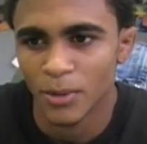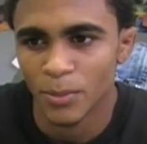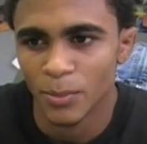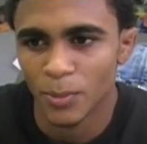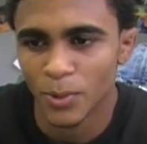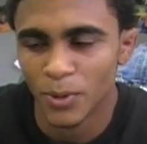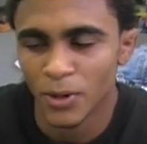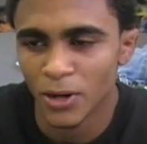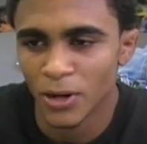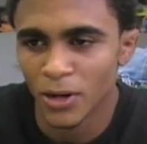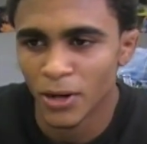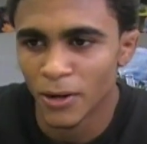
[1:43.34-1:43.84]

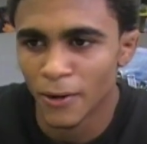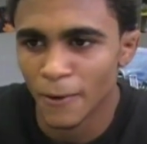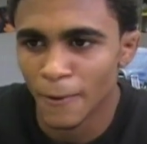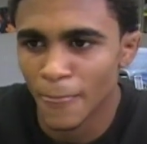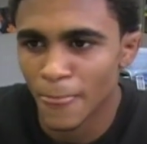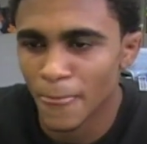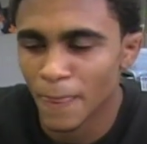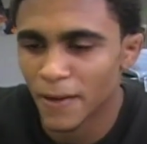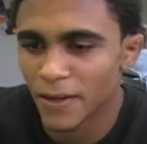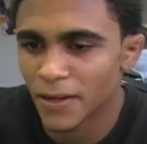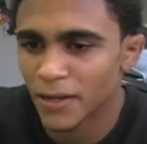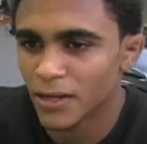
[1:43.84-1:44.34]
But
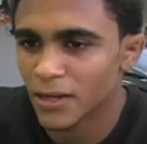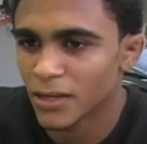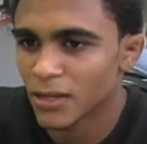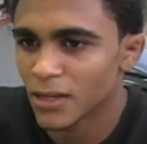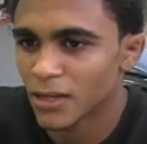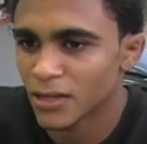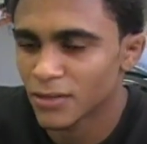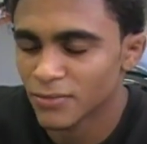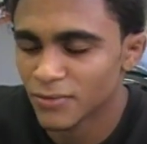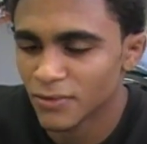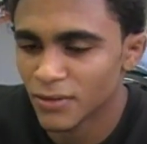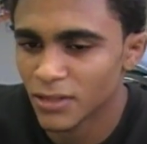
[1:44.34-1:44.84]
he
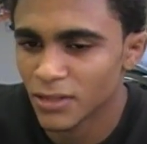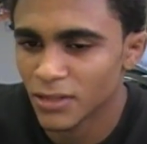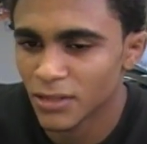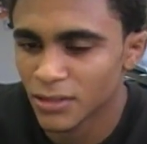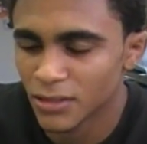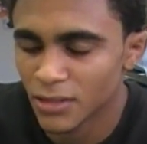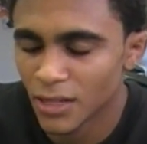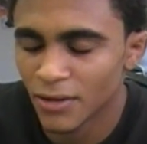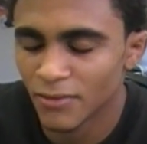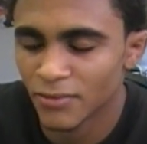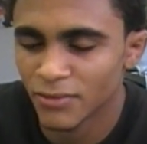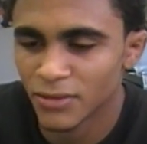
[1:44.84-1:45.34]
definitely
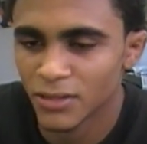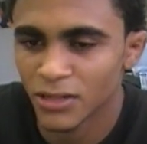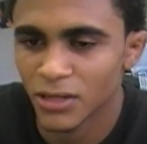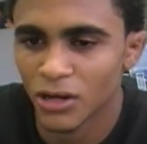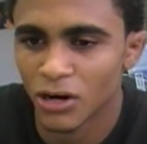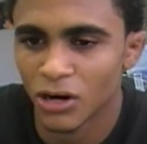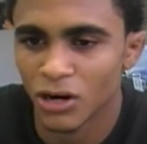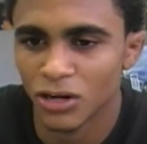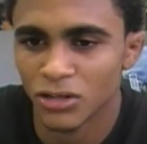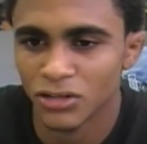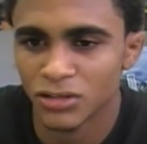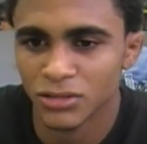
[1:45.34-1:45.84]
definitely
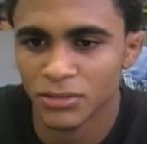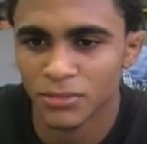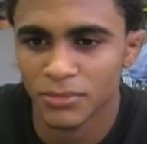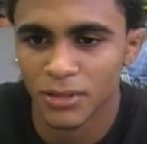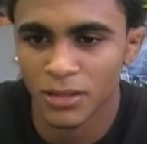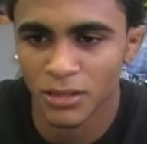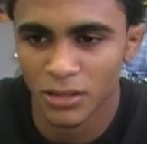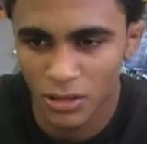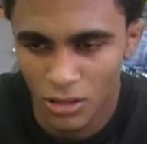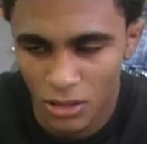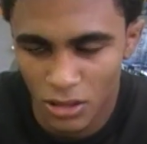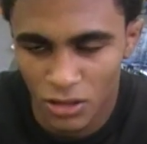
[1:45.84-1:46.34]
encouraged
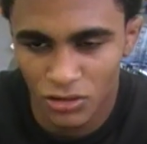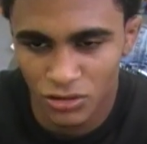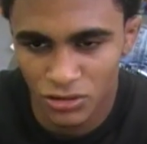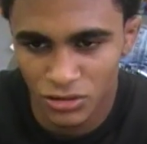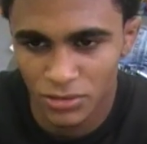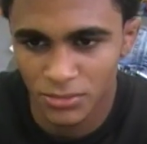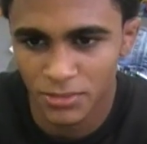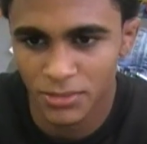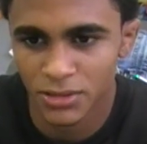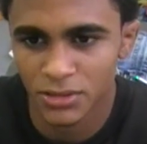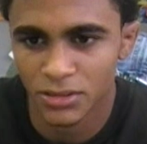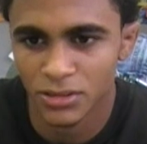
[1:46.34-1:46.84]

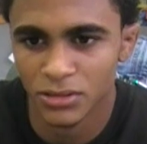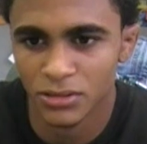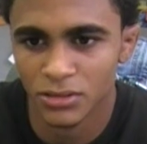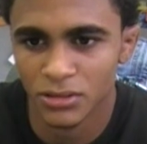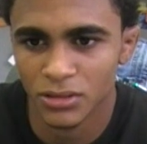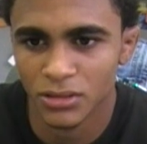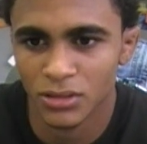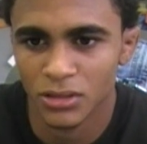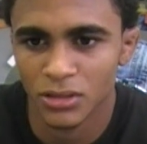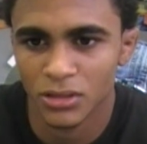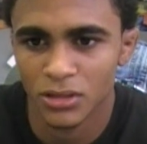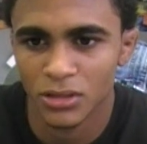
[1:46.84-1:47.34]
encouraged me to
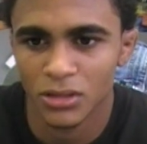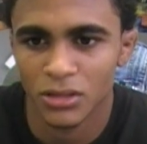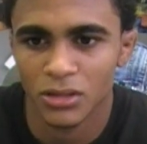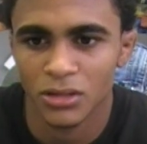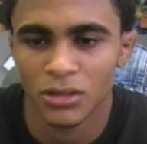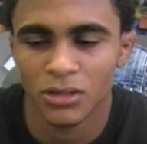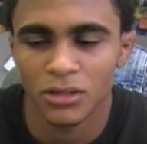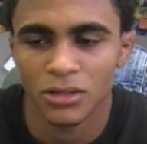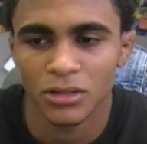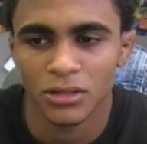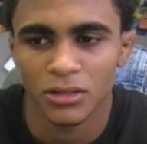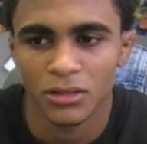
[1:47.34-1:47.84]

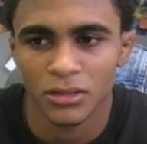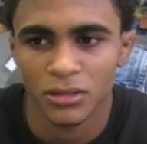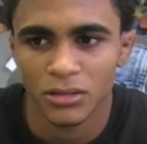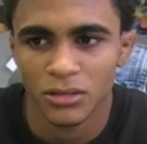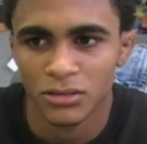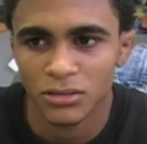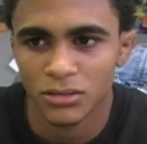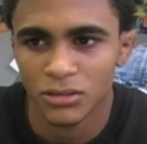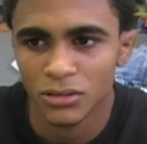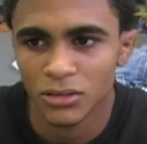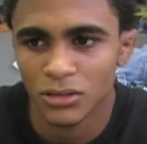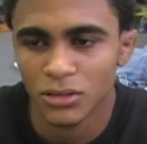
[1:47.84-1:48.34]

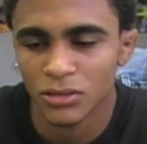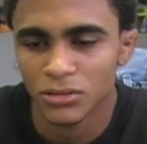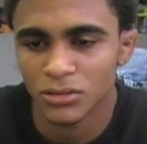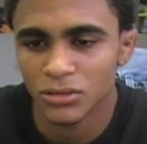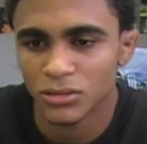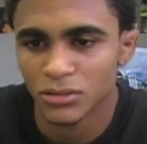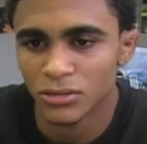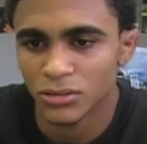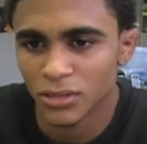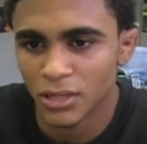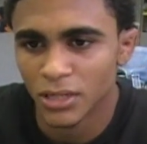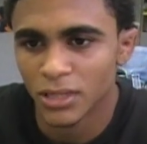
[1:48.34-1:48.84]
to go to
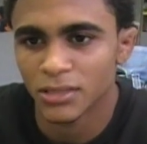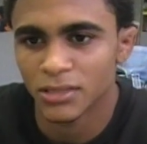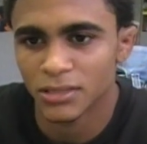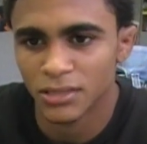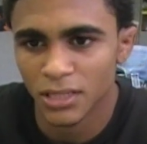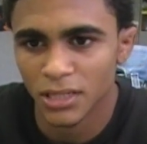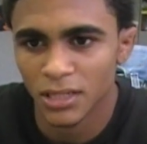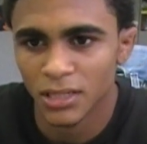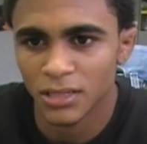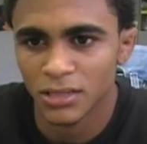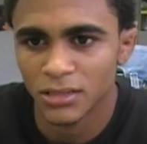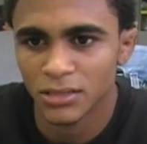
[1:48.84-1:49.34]
the United
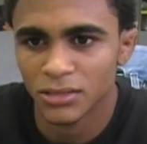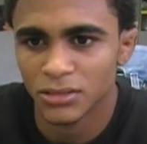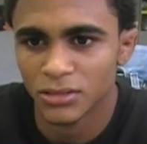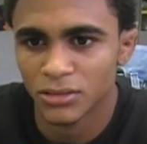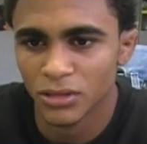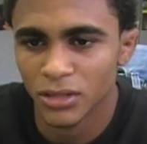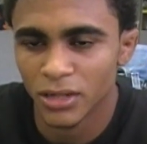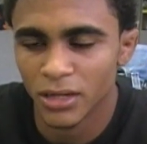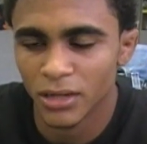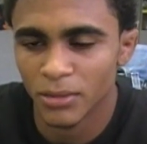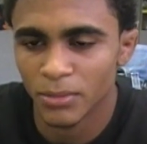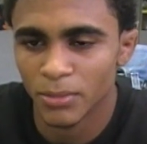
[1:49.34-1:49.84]
States to
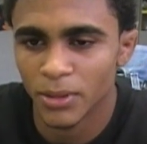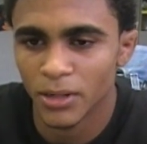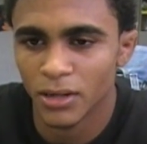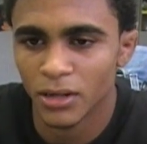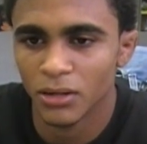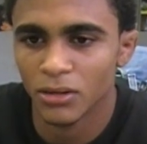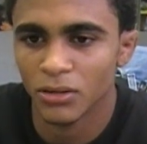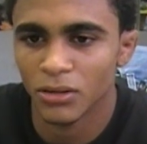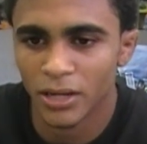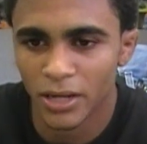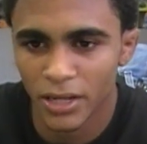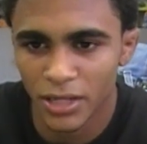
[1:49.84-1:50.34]
get a better
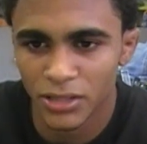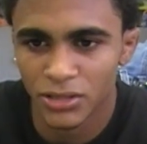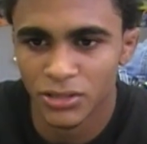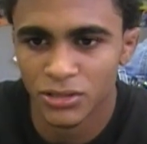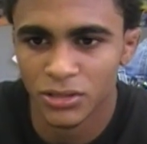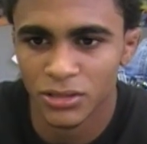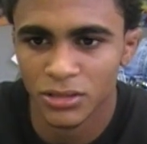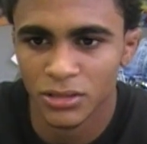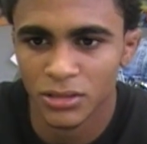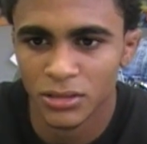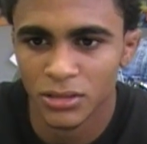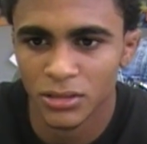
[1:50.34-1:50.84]

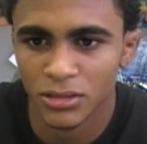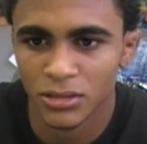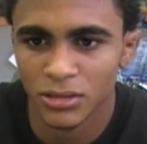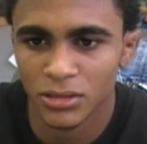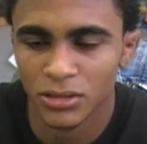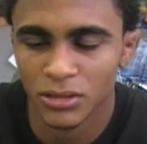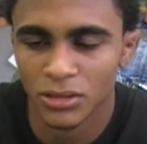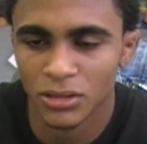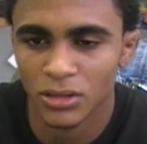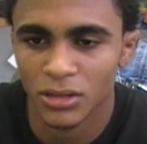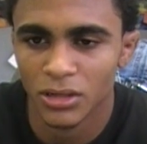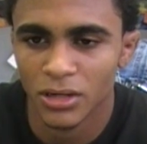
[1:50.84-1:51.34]
education, you
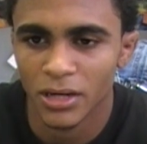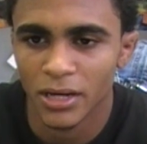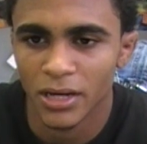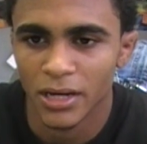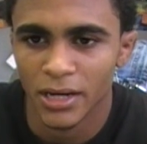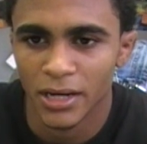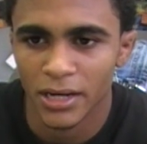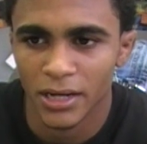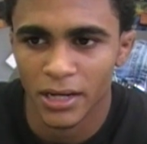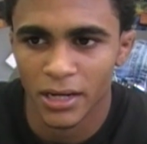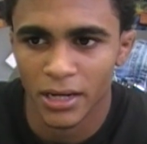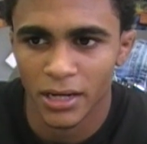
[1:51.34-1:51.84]
know.
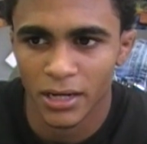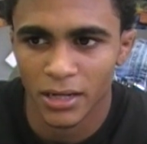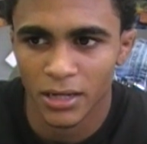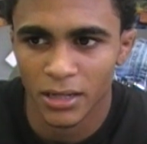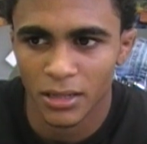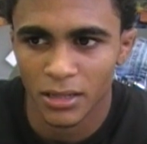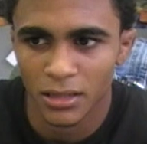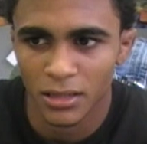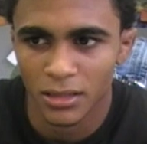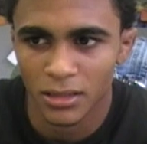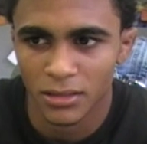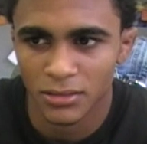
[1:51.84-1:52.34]

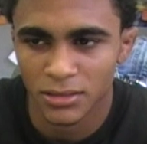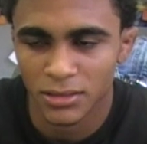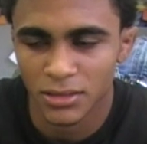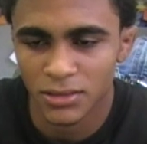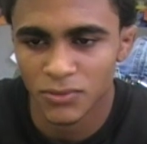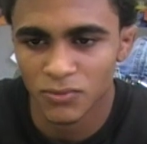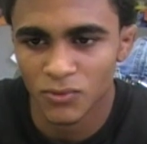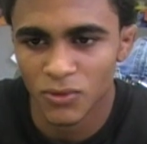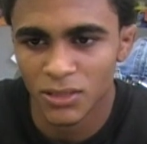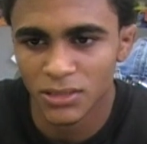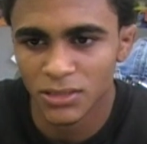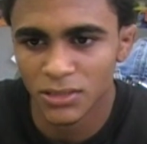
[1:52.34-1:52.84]
And since
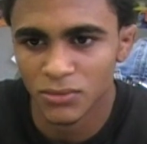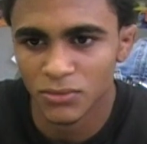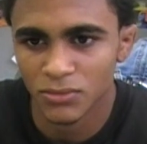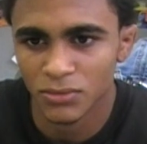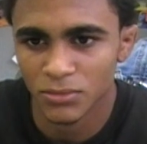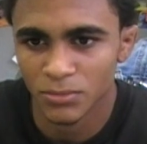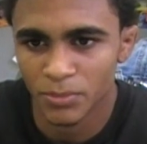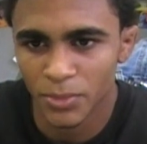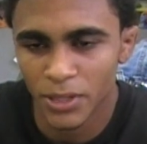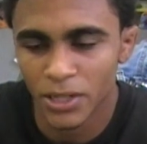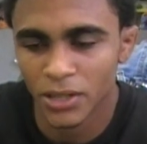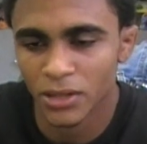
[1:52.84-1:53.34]
wrestling was
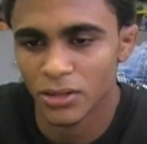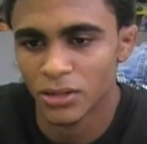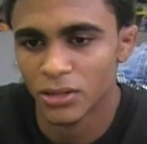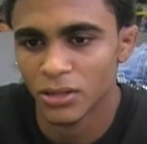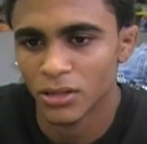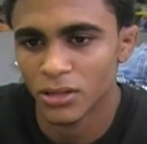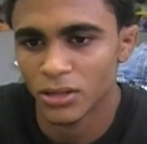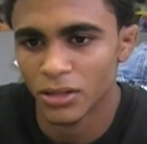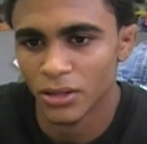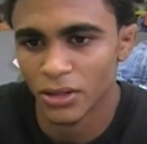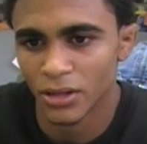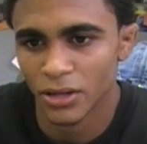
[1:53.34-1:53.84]
bigger
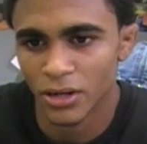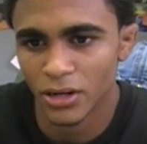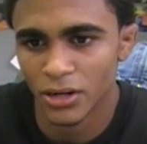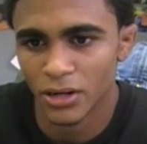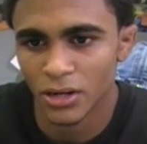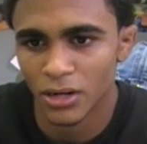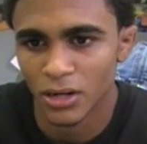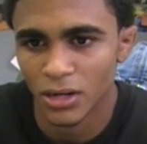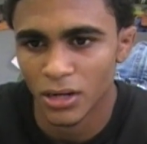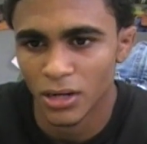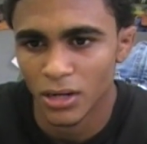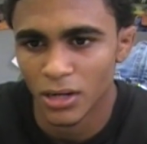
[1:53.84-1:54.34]

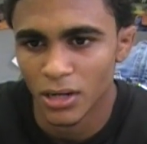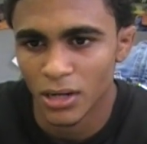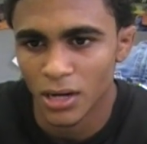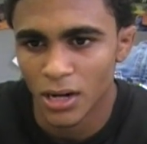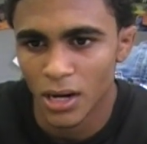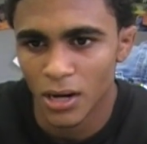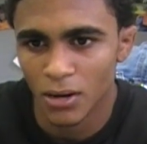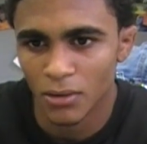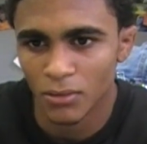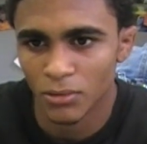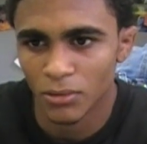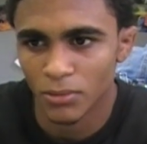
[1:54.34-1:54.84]
there,
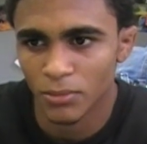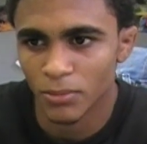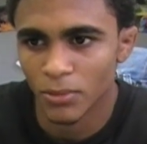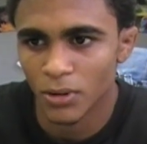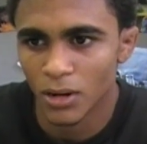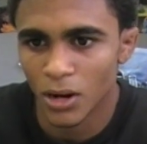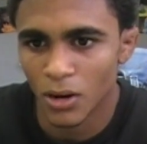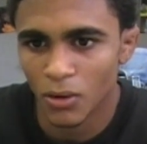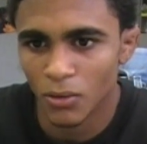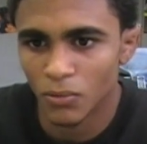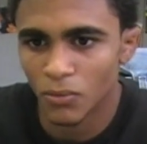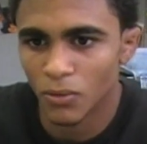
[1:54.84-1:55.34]
I would
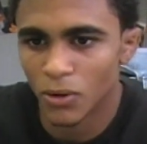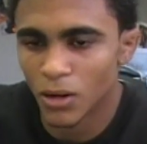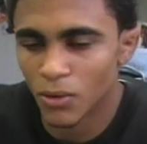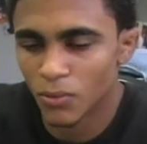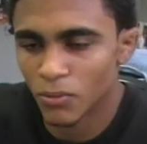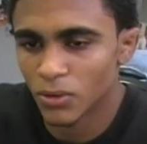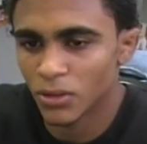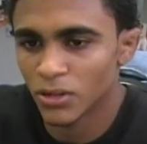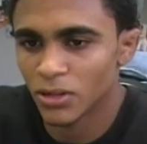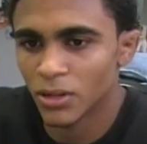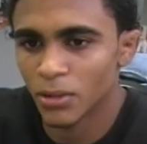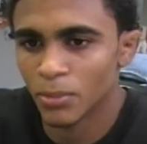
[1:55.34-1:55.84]
I,
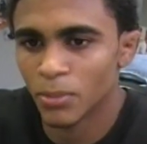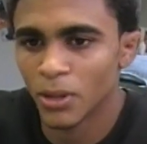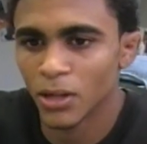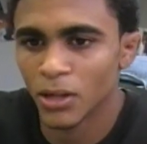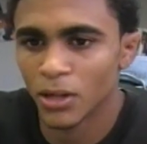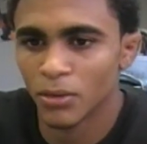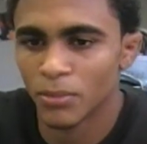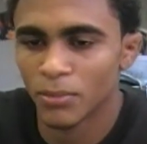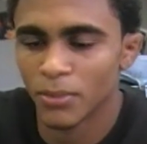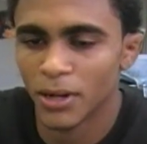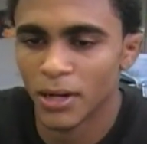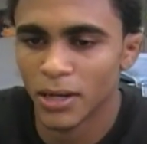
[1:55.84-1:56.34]
would
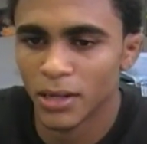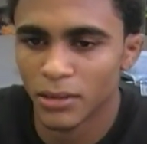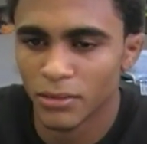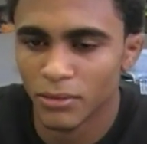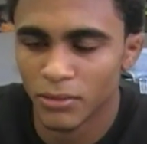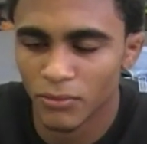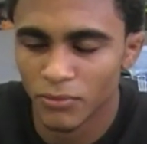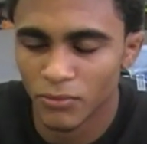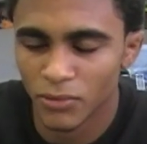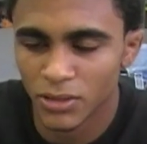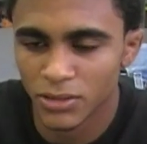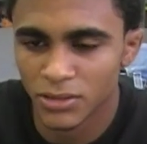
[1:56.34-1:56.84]
develop my
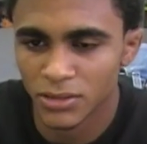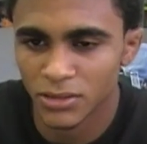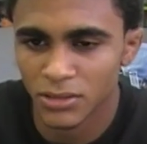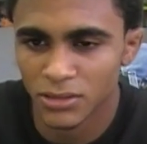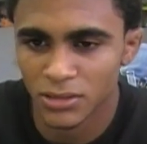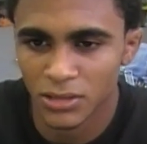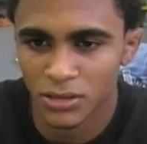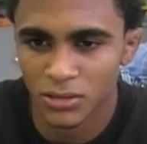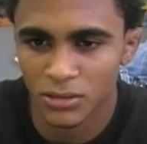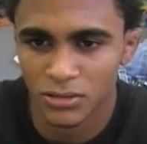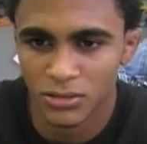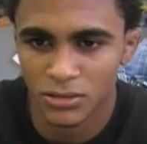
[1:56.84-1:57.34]
wrestling
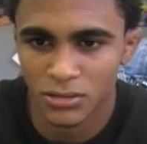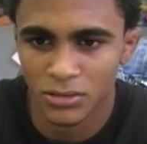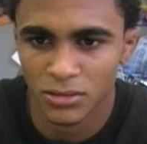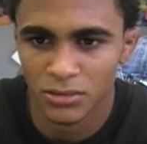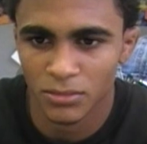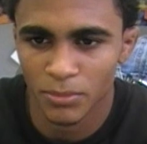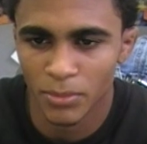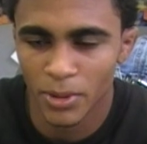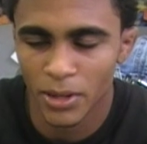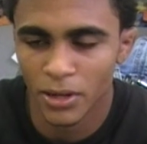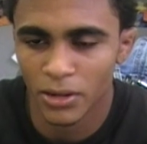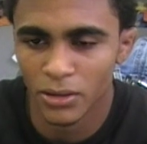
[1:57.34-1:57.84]
skills
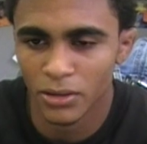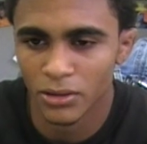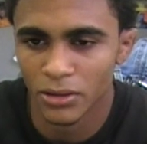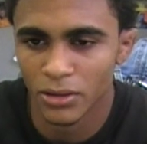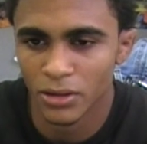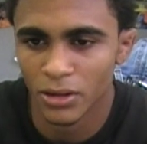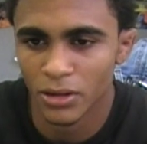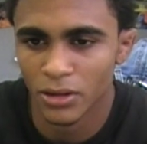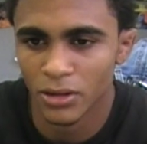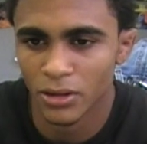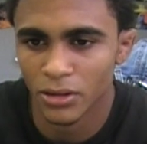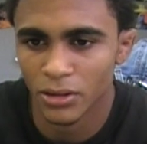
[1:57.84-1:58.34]
better
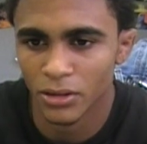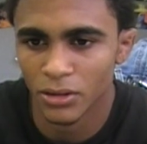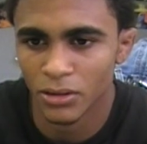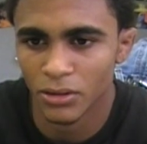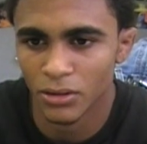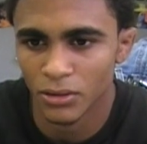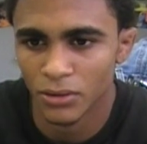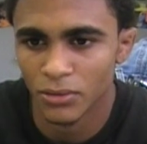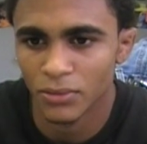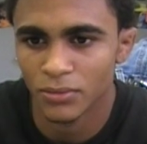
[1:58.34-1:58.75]
there. You know.